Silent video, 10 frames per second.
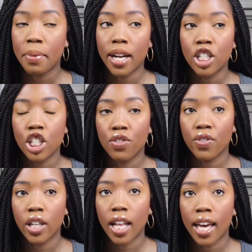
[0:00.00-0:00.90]
But I just
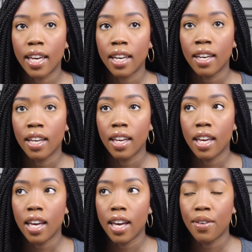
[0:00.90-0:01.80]
feel like
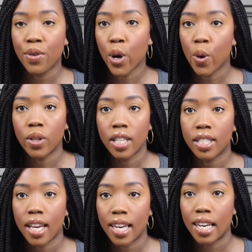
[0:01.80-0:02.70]
if you're only
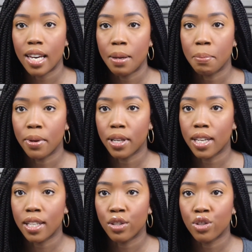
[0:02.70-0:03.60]
taking
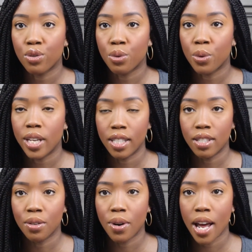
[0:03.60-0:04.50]
bookings through
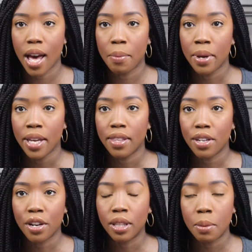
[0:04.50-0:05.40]
Instagram,
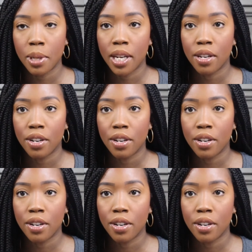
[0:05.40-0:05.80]
then you're limiting